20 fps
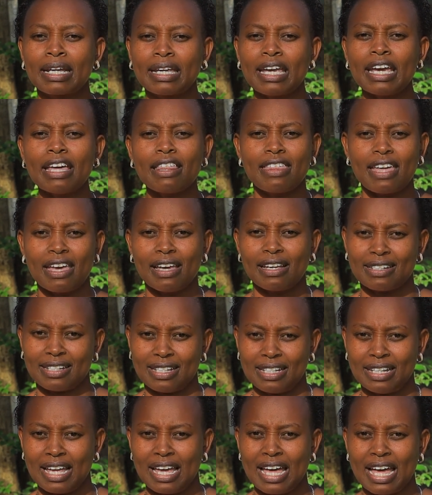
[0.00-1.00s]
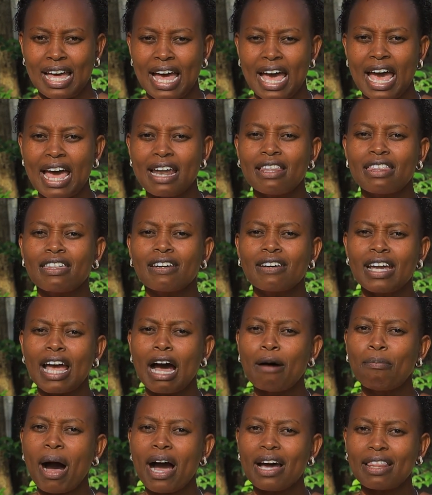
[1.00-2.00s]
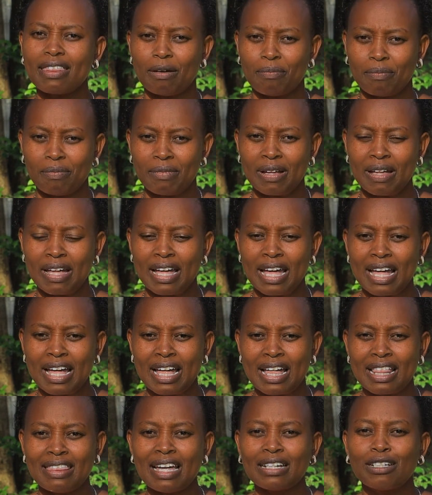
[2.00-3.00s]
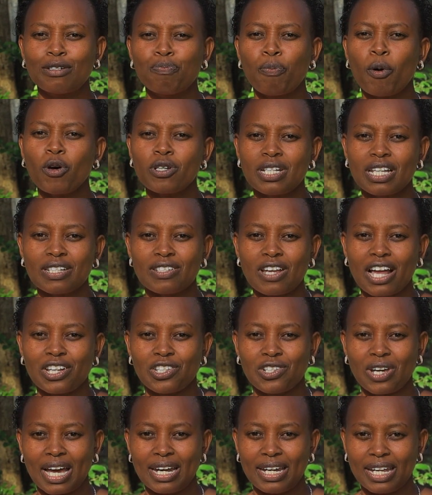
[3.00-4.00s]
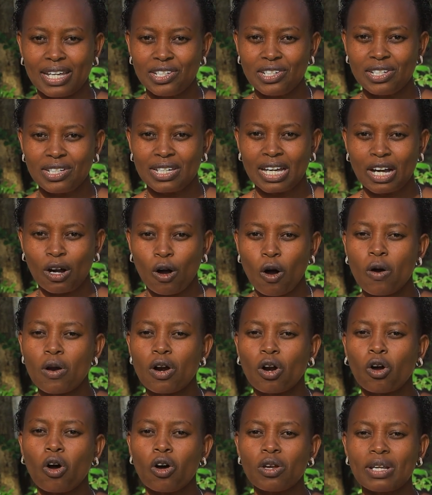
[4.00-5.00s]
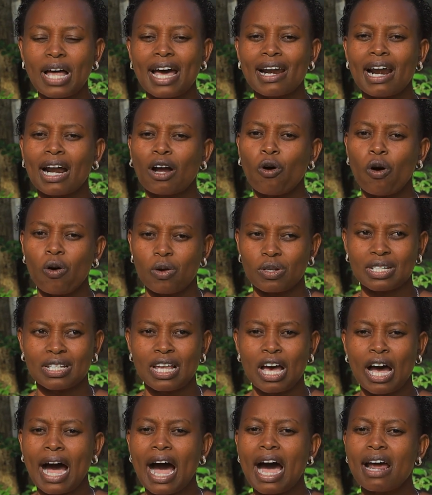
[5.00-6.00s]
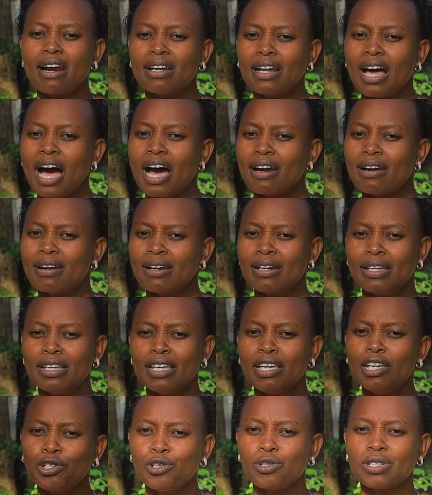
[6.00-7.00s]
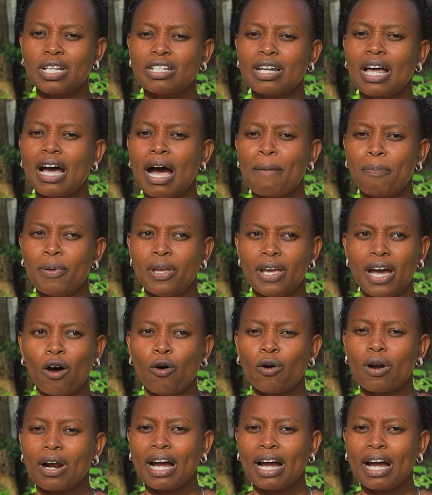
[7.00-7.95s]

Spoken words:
key things, and three among them that poses a challenge or are issues that appear or